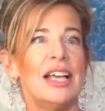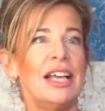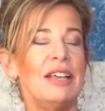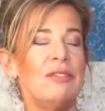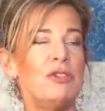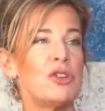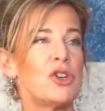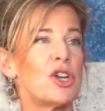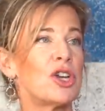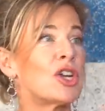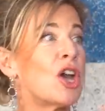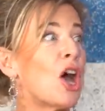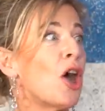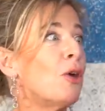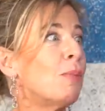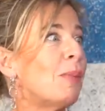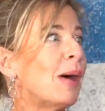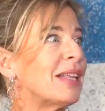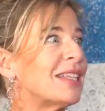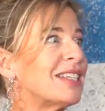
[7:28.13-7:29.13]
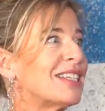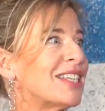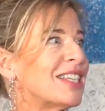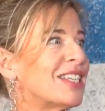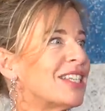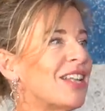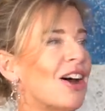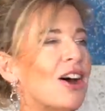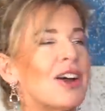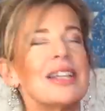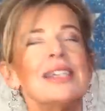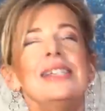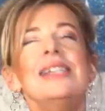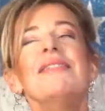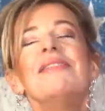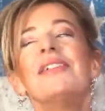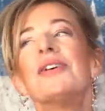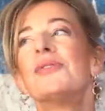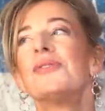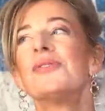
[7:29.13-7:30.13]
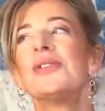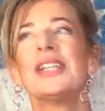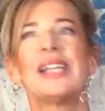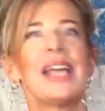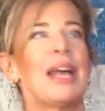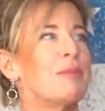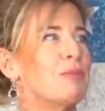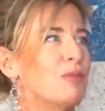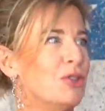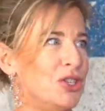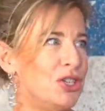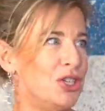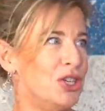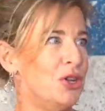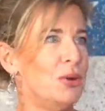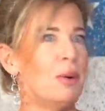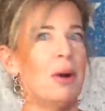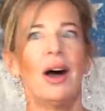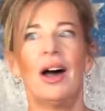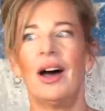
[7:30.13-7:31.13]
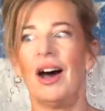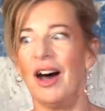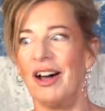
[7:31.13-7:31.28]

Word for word: if you could go back to the start and live it all again, would you?